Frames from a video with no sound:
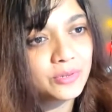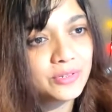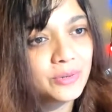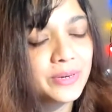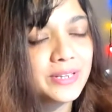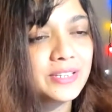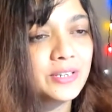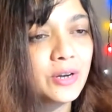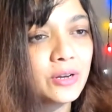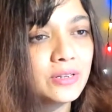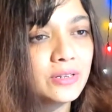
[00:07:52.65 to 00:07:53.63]
So it's
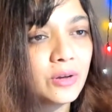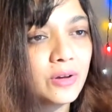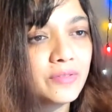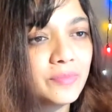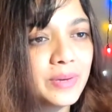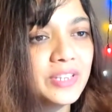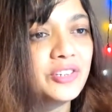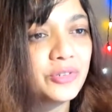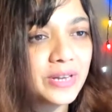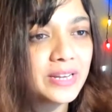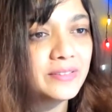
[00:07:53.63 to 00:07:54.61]
not of much
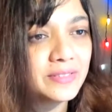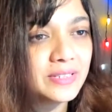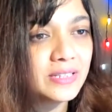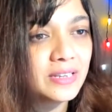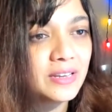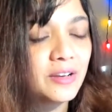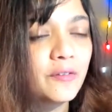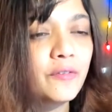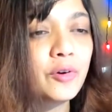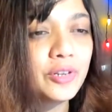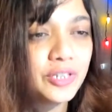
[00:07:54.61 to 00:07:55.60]
relevance
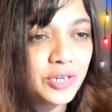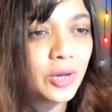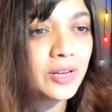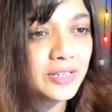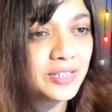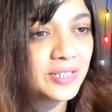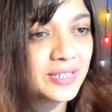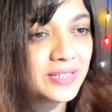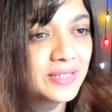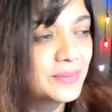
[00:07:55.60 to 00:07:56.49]
for geologists.